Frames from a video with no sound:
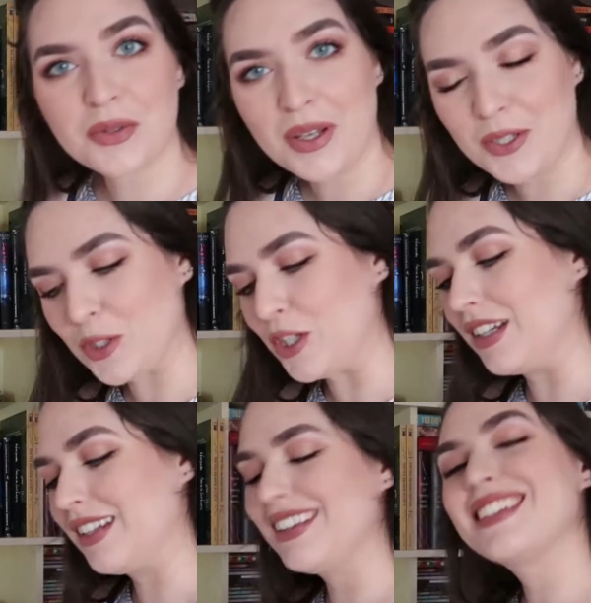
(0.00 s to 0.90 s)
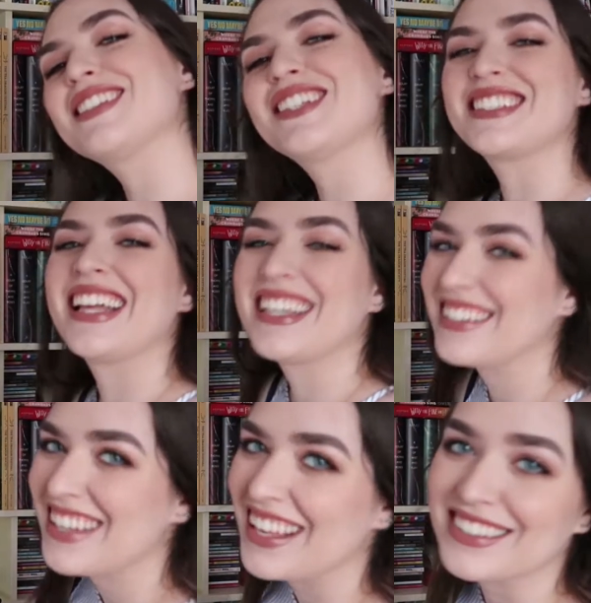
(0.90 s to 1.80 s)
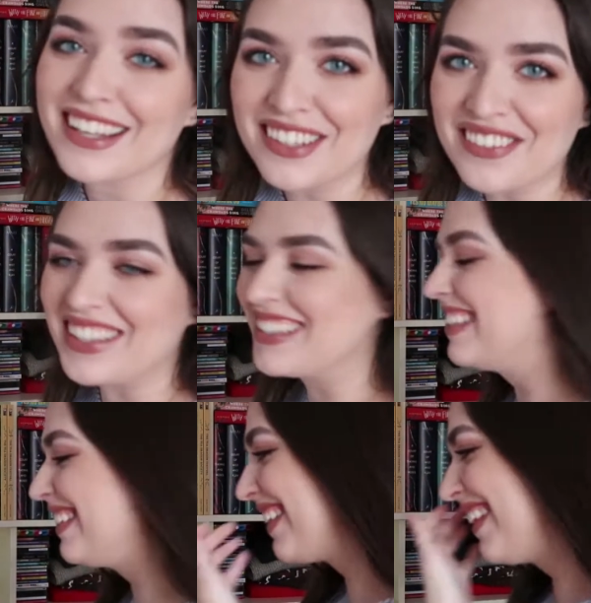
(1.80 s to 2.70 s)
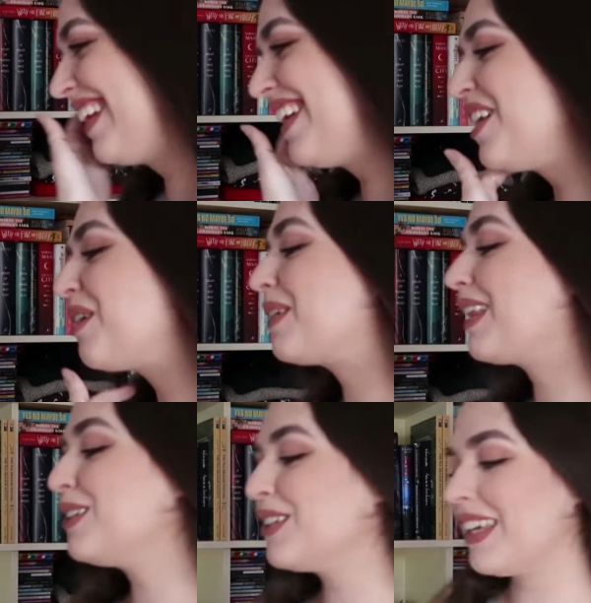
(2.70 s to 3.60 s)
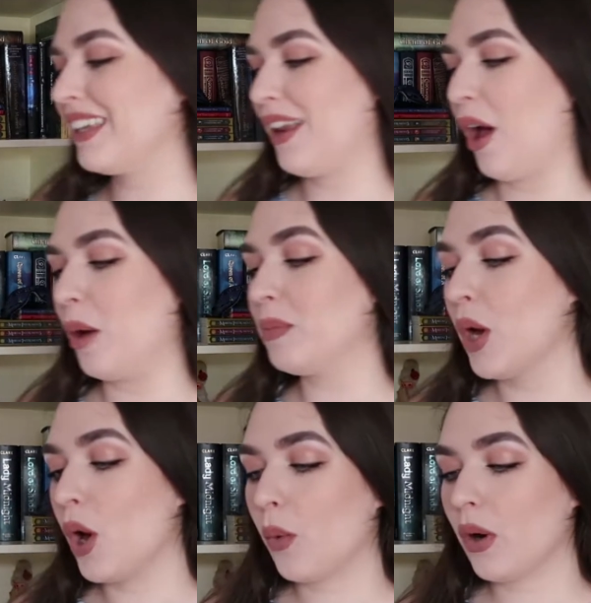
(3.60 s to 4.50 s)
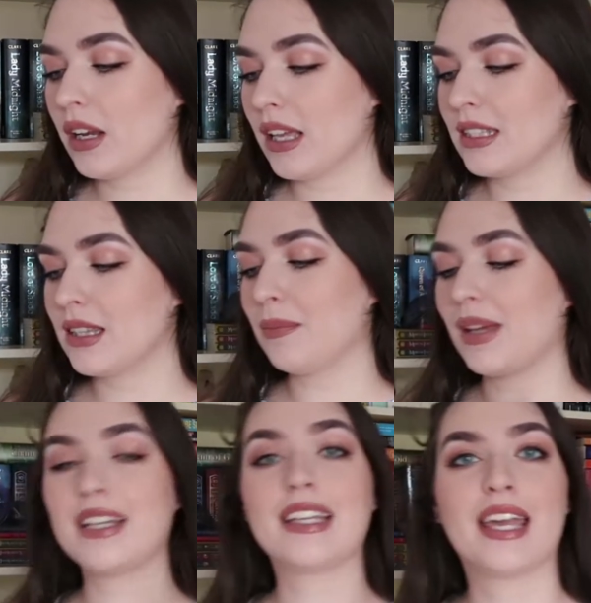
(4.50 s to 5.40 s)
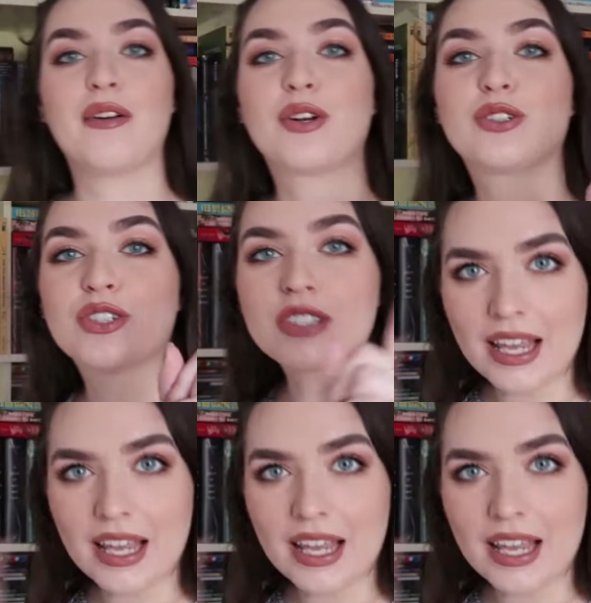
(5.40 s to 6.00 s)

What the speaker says: question. This looks like a test. I love this. Without looking it up, what is the main character's